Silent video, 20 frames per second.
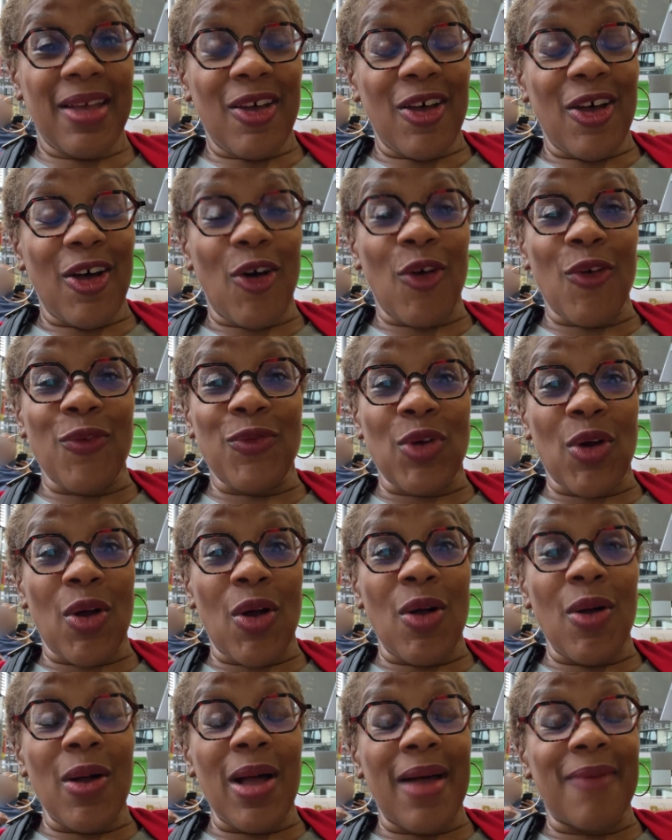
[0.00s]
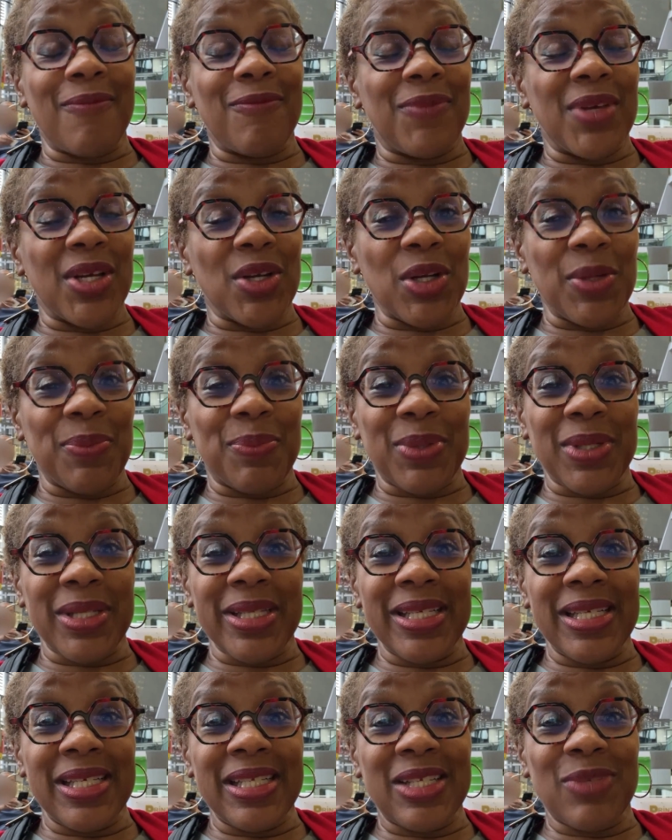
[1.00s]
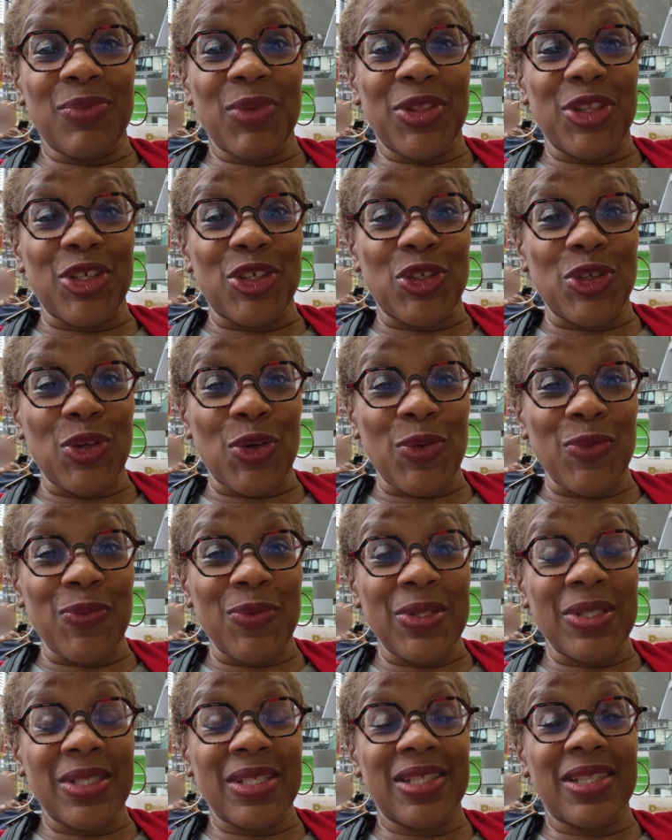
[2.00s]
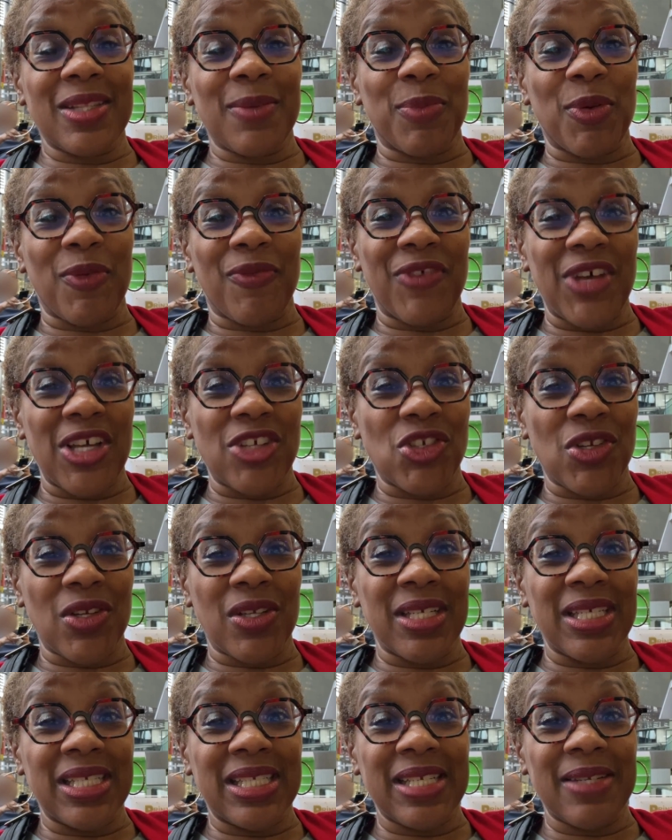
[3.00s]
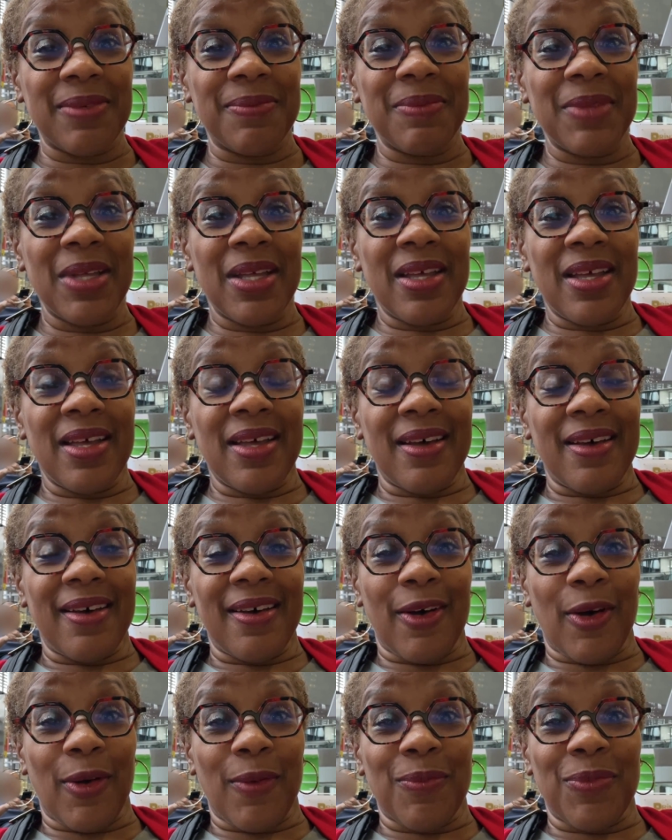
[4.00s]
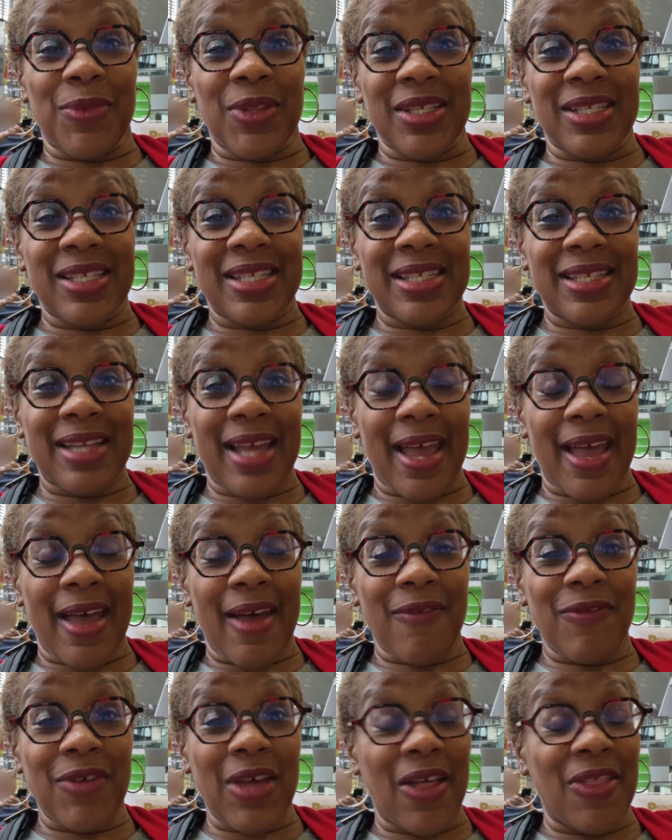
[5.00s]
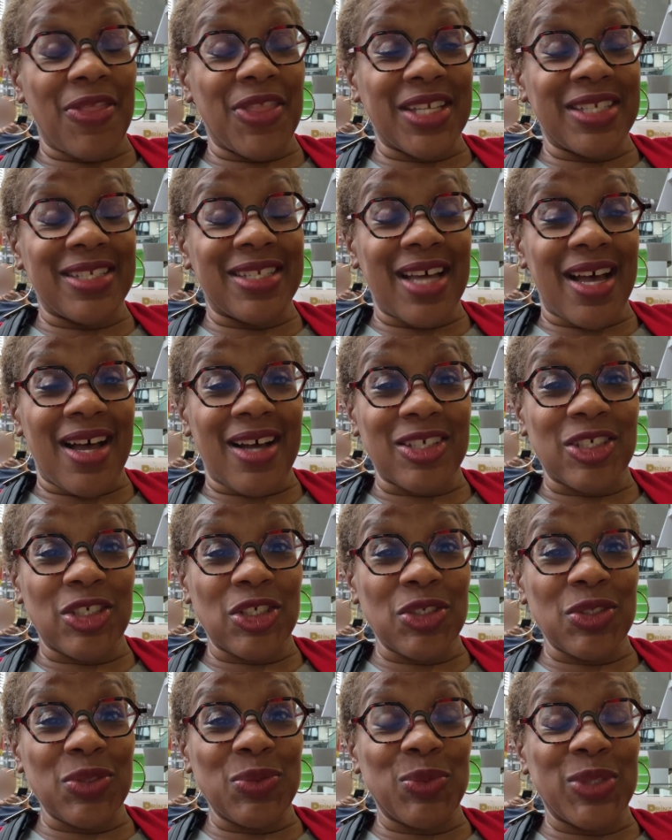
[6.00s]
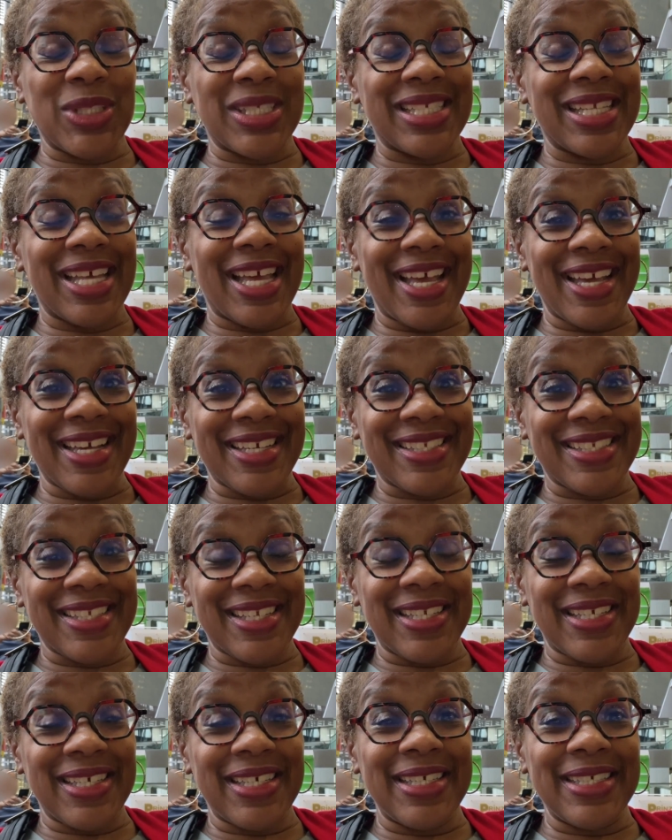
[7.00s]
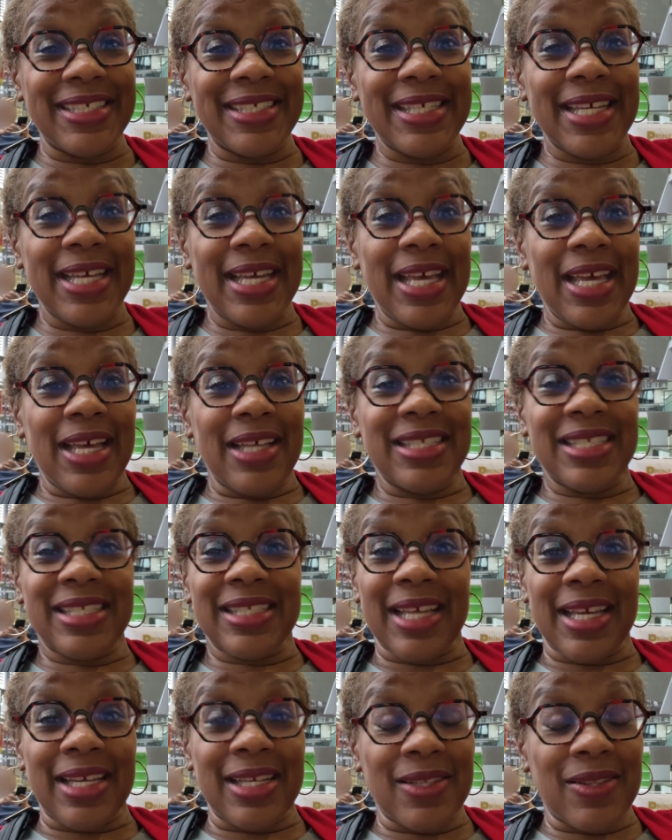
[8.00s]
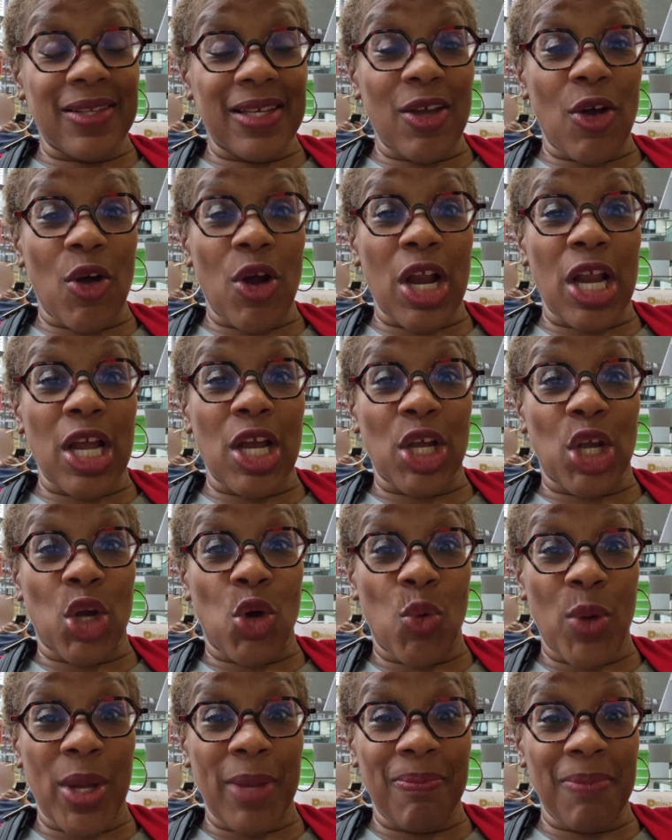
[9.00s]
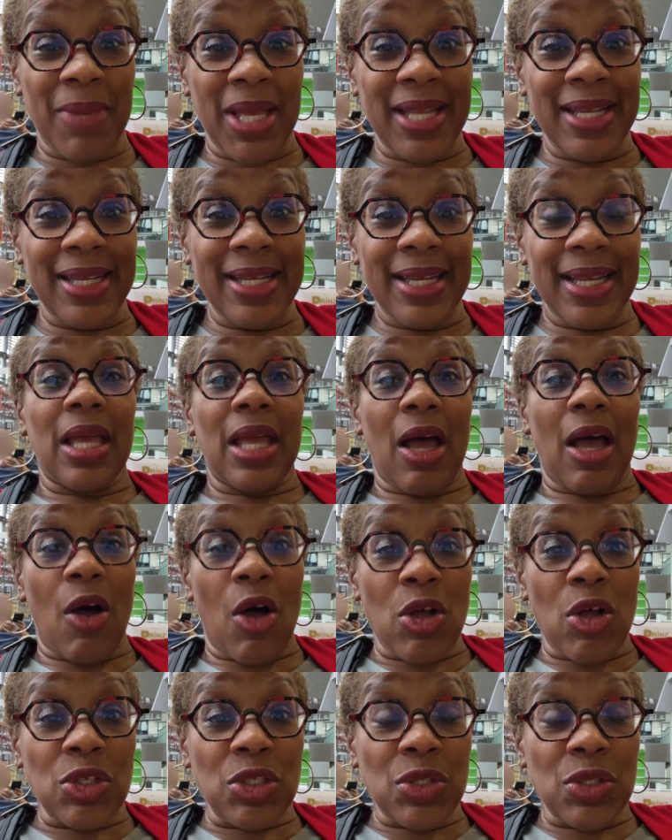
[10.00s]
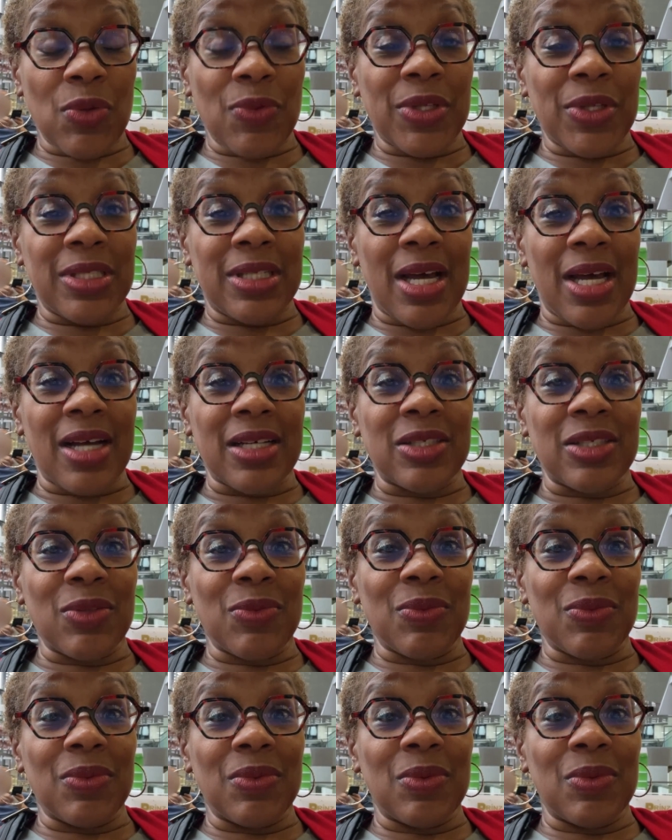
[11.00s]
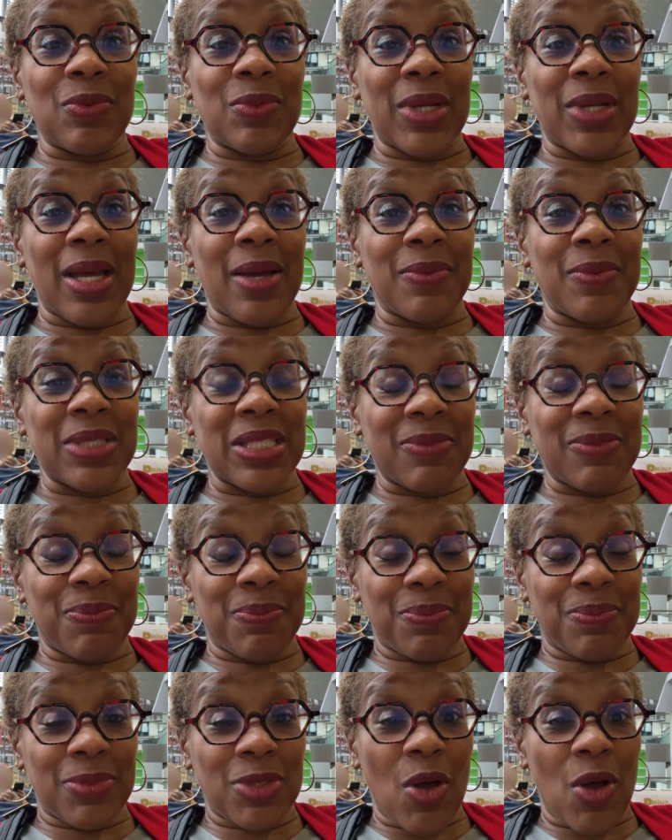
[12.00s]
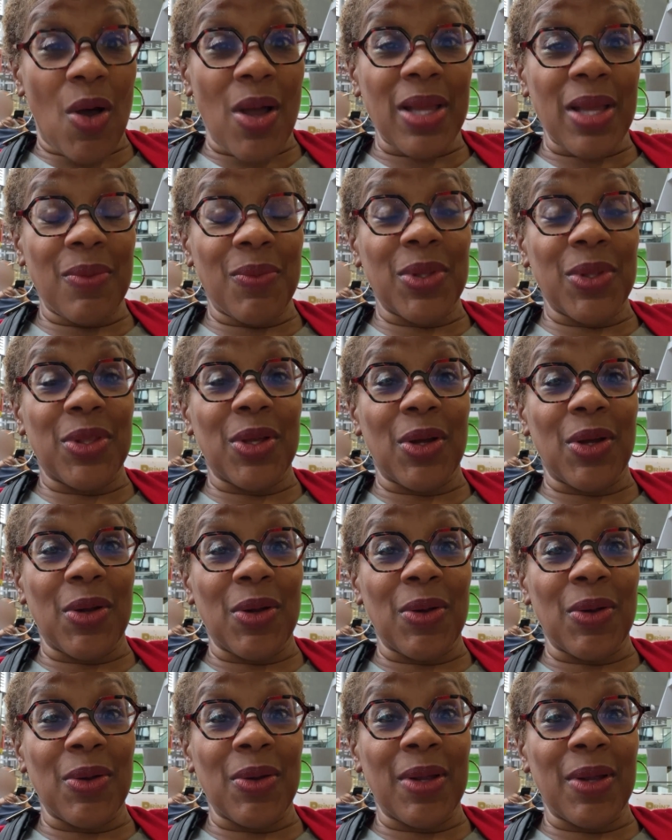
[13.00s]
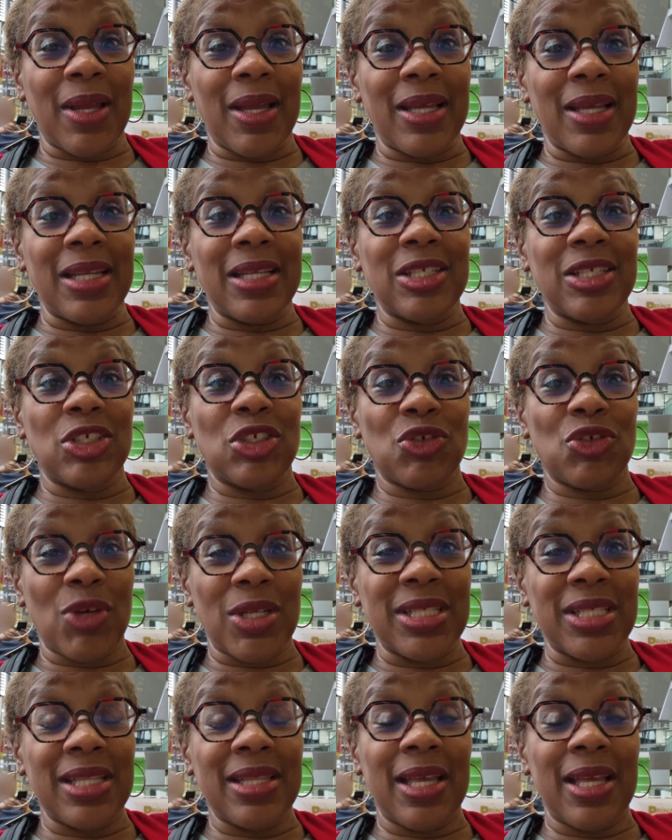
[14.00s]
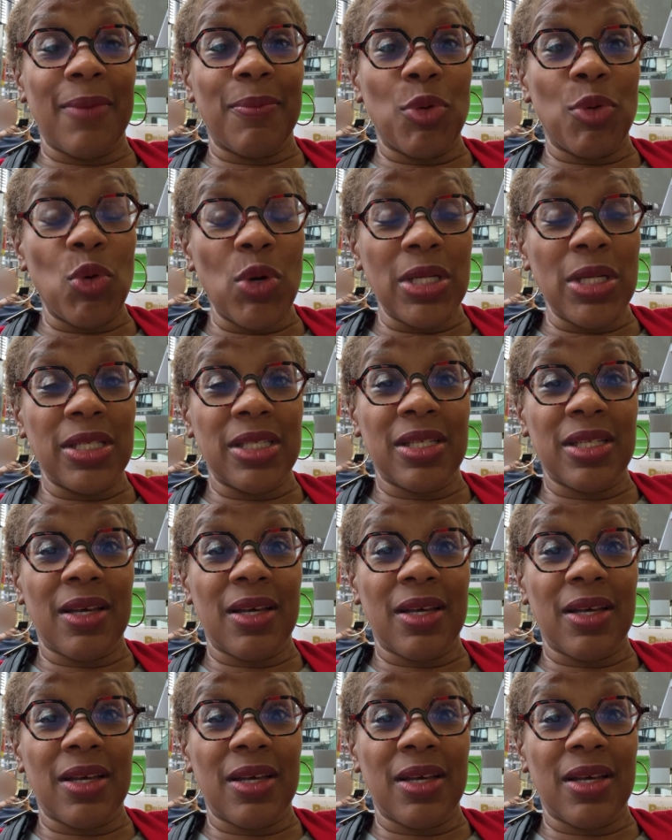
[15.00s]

Overall, I'm very pleased with the service. The professionalism of the staff and the doctor was excellent. State-of-the-art equipment. Also, the doctor, when I was talking with her, stressing the importance